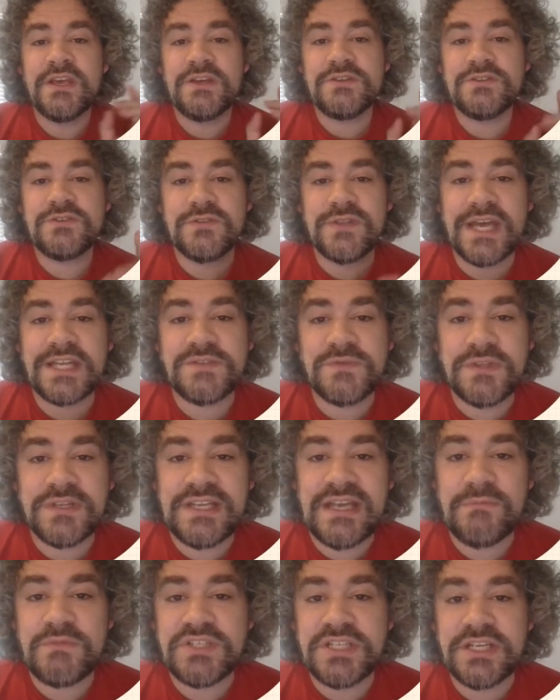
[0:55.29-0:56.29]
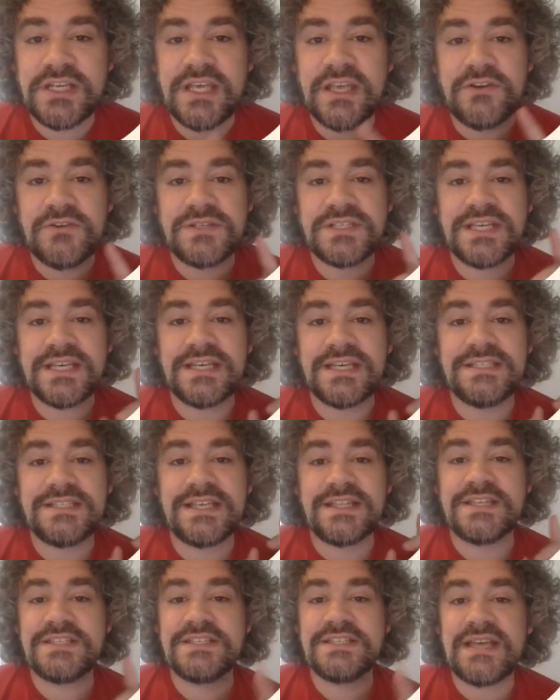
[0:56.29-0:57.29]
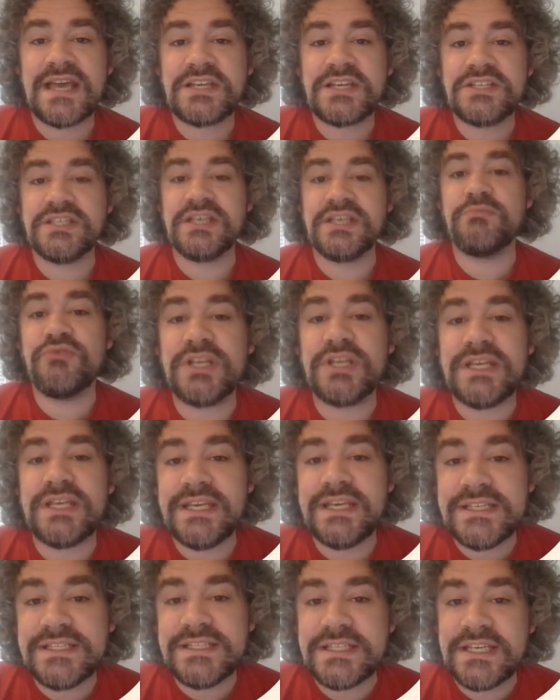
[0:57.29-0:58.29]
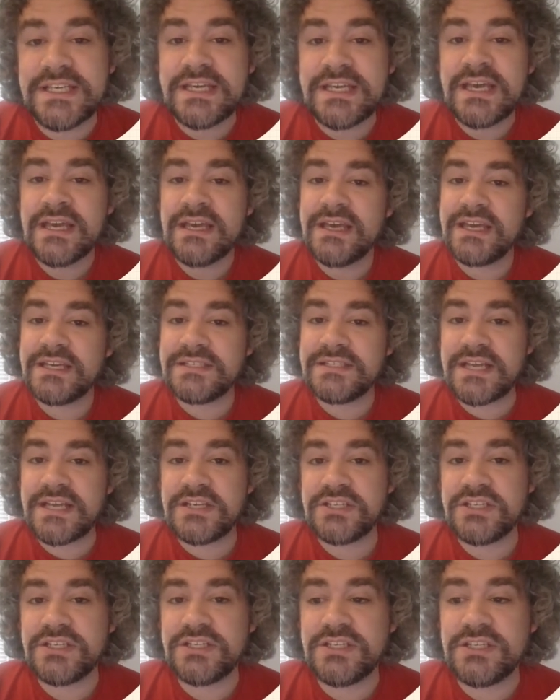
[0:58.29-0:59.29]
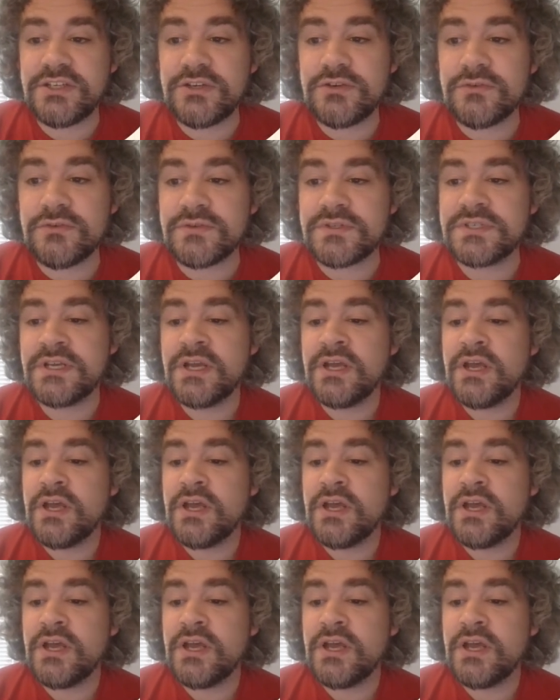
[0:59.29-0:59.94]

So that's what the damage indicators is. And this is actually a pretty easy extension to use.